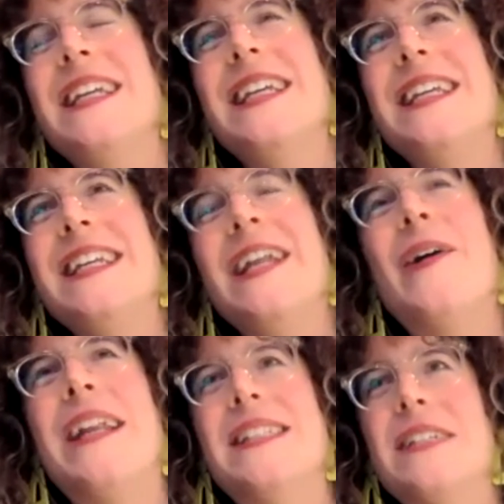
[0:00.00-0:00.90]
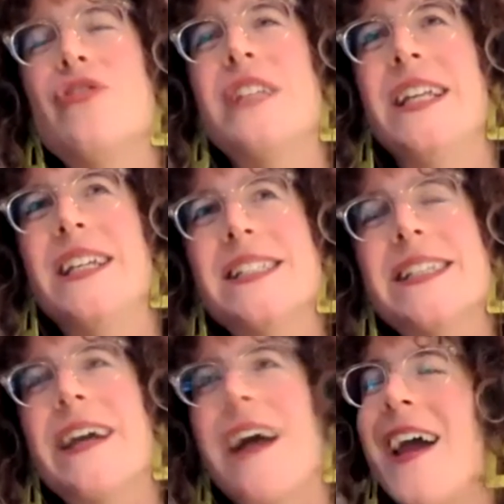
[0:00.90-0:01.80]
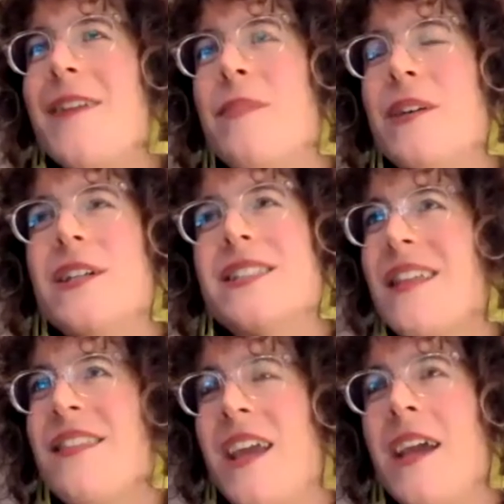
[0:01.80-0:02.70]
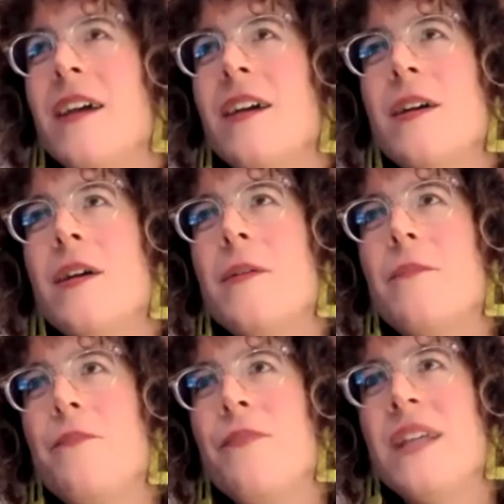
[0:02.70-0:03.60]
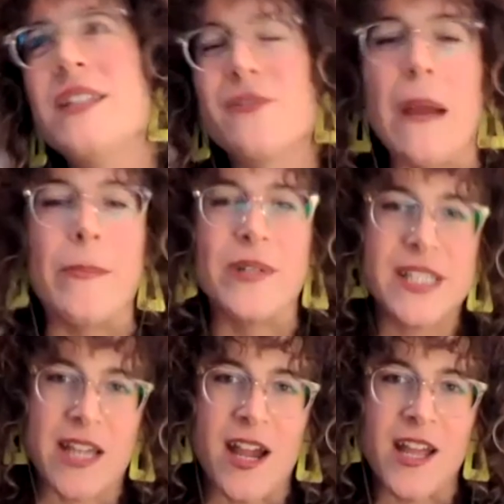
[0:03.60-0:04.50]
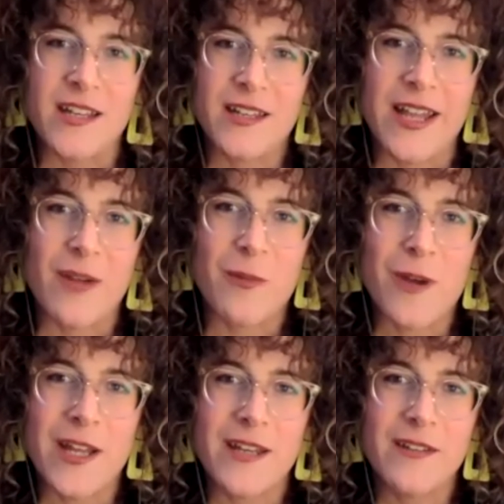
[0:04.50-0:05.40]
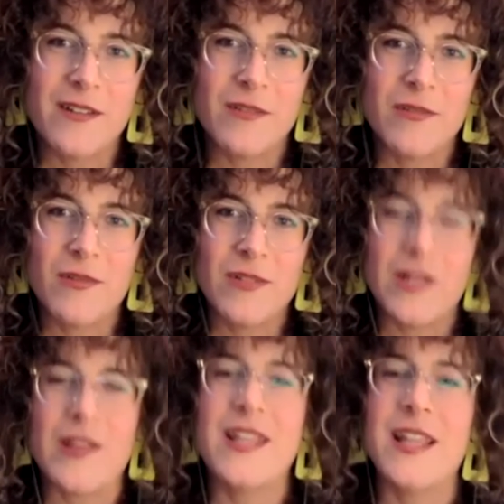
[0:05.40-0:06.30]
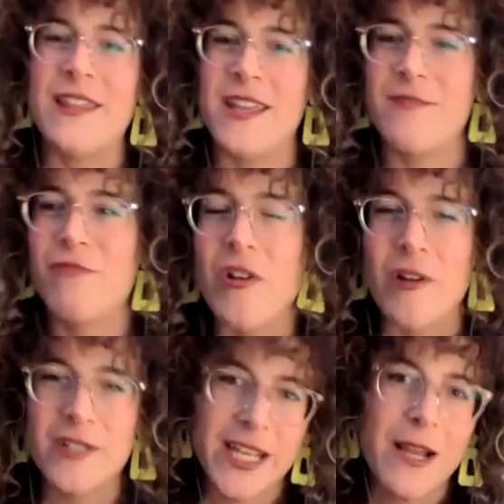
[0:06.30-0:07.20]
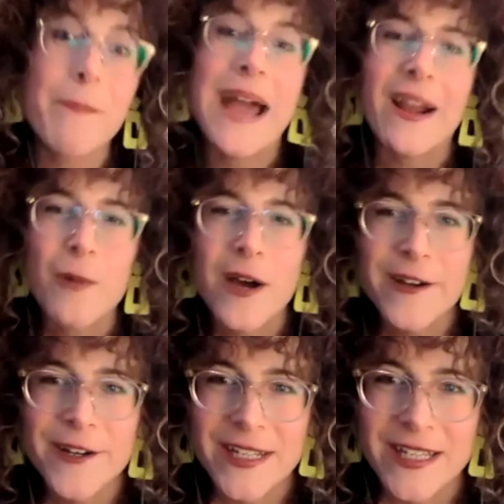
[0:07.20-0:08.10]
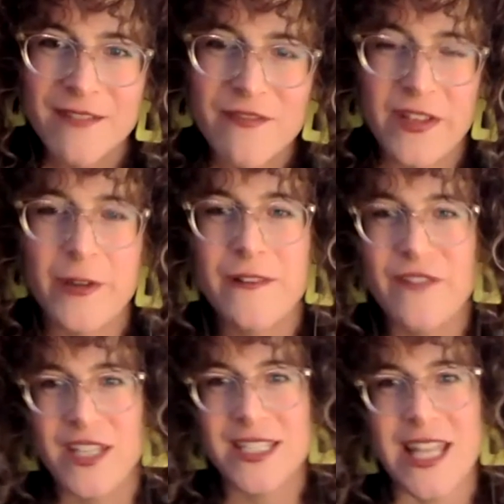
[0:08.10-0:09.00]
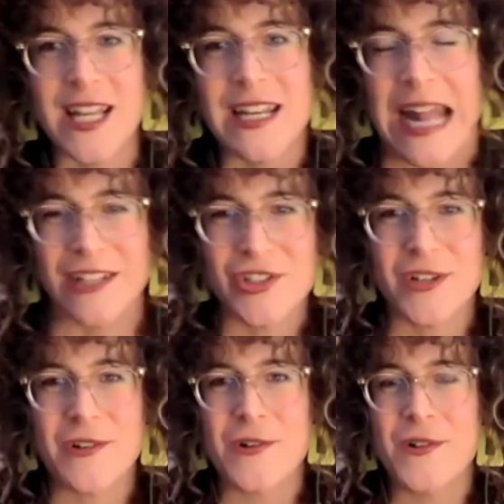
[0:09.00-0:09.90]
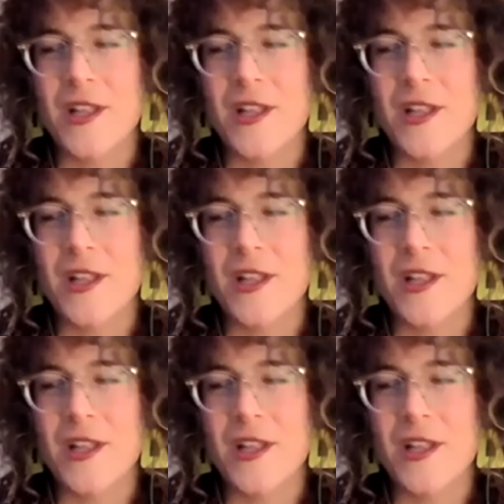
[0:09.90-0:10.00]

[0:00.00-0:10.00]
and it's interesting because the guidebooks, I think, misrepresent like what, I think Roanoke's like a backwater in the view of these like national